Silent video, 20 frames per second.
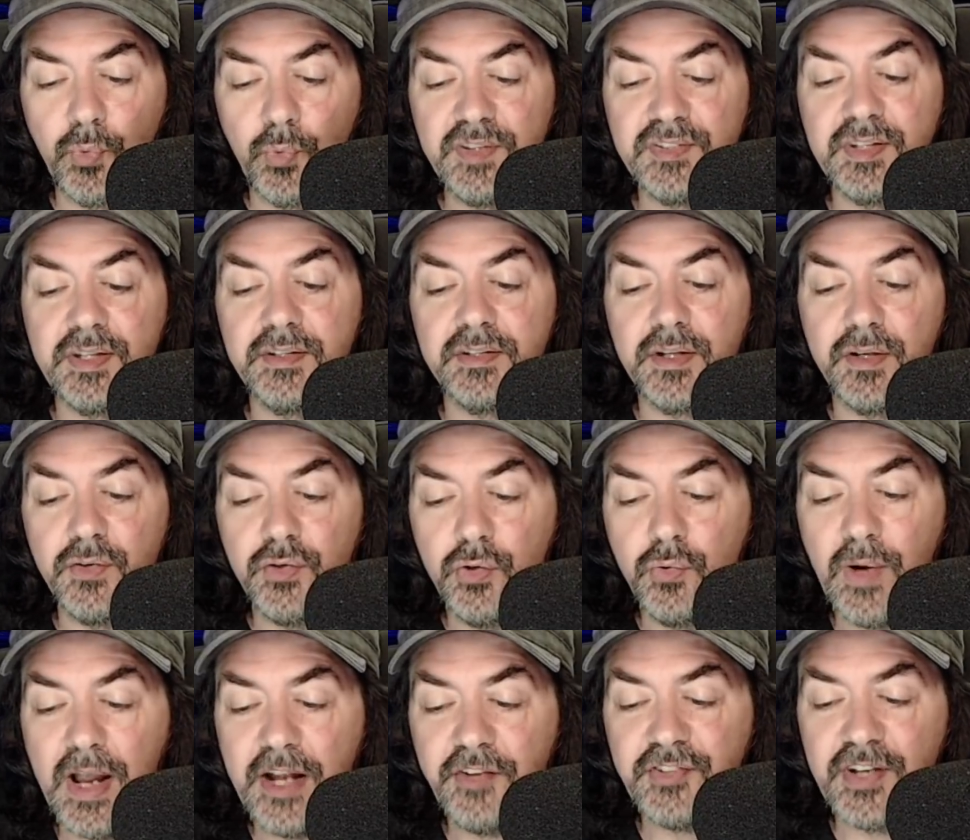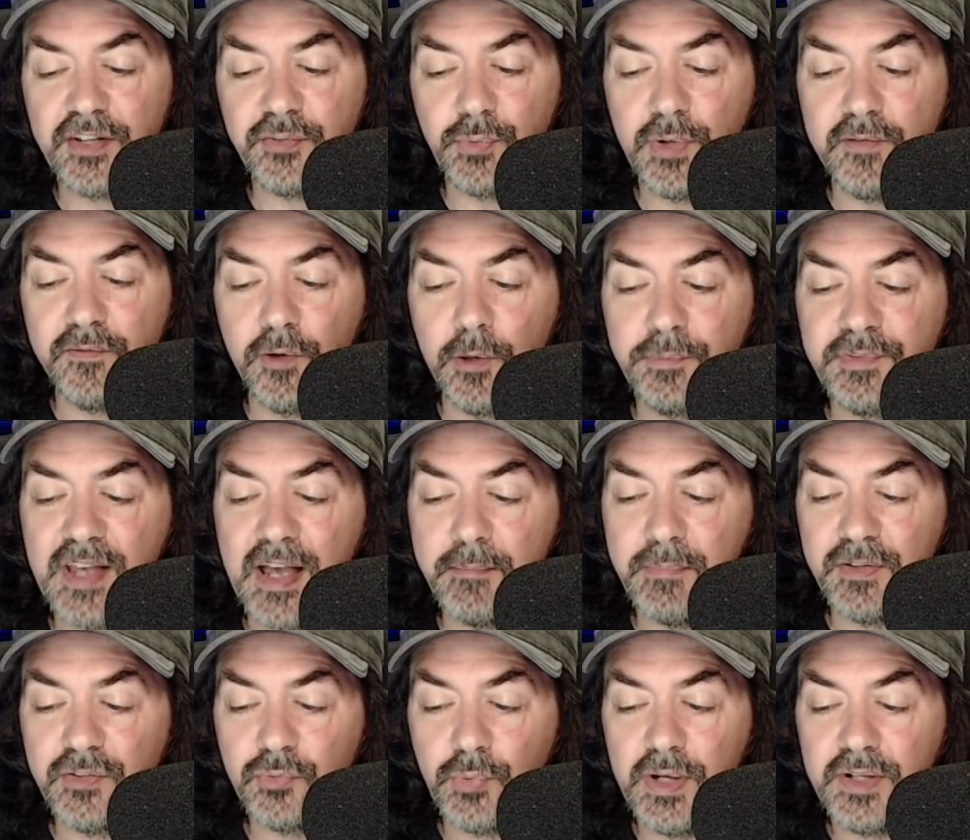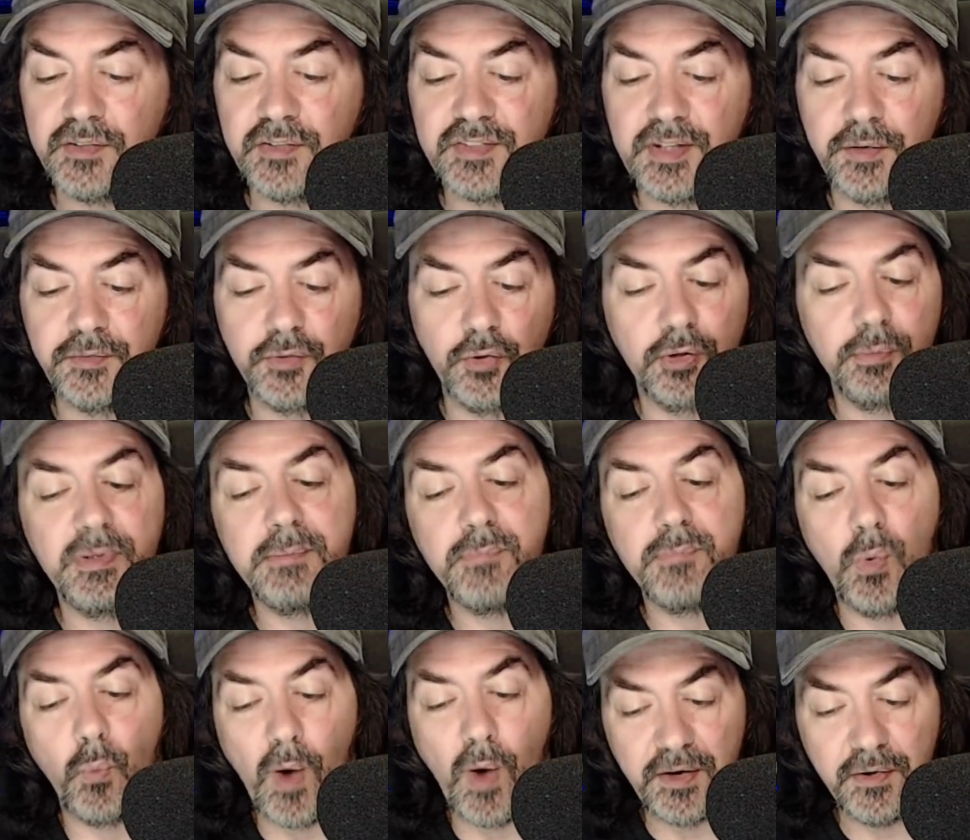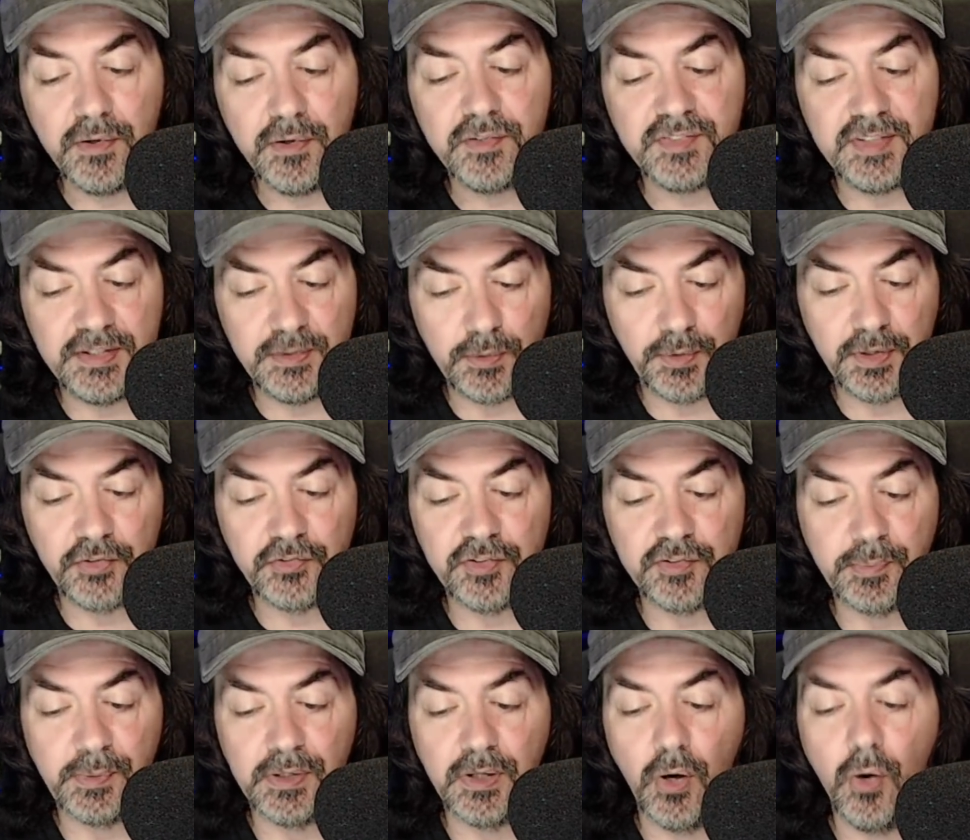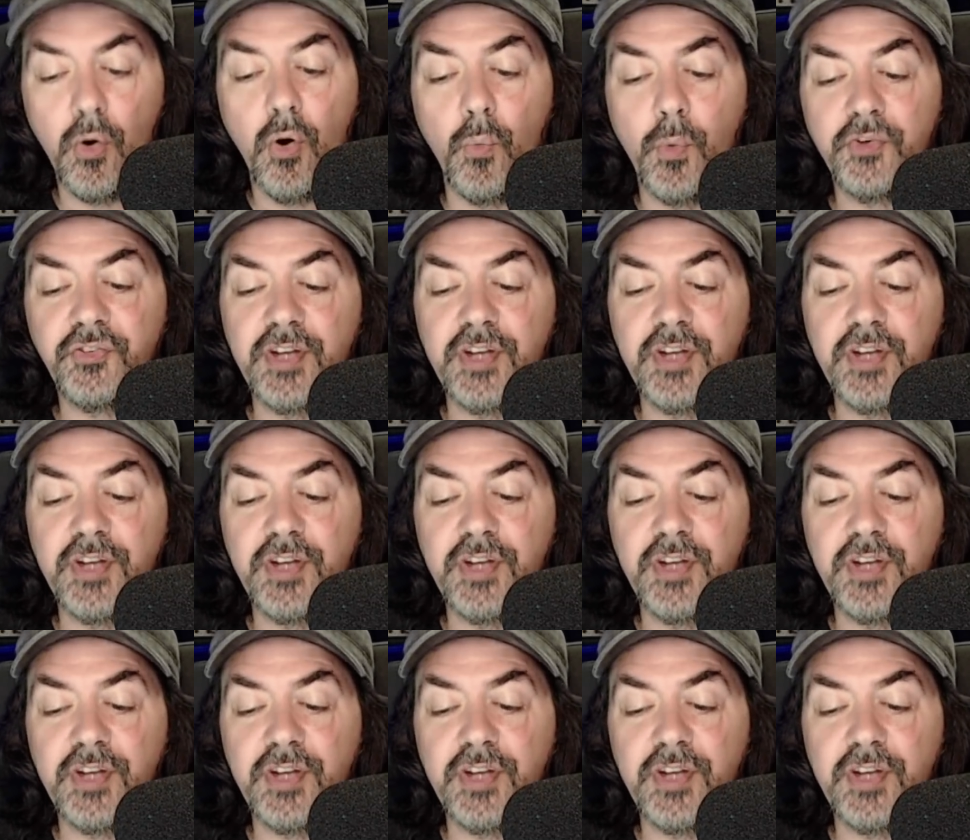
recent new HX reverbs have been tweaked to sound notably wetter. See known issues below.